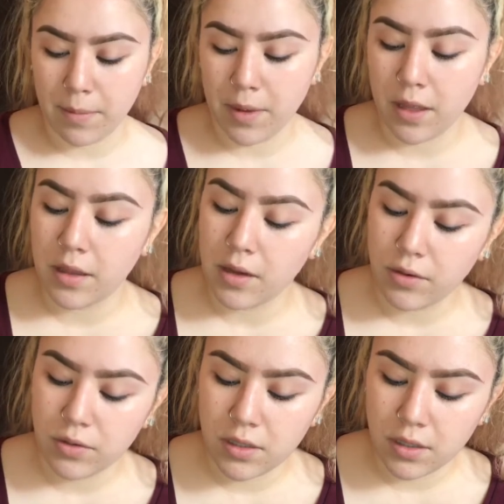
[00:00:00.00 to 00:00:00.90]
And now,
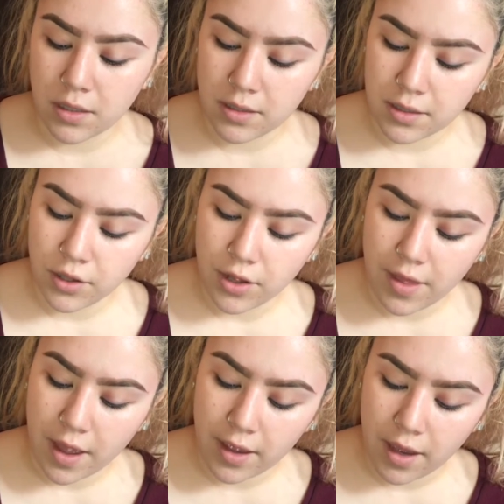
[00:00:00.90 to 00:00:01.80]
using the concealer
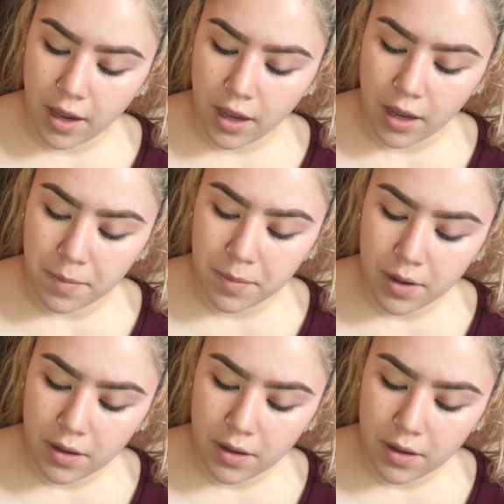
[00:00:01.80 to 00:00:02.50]
that came